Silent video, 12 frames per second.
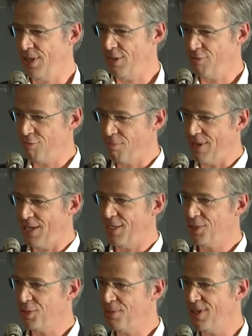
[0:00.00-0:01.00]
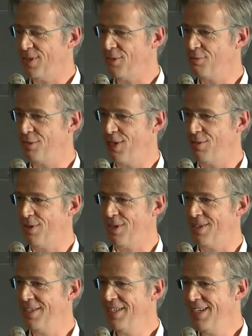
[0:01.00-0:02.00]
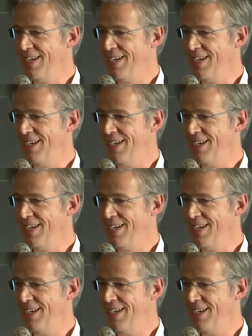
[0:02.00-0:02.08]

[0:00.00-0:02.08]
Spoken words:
tough management of our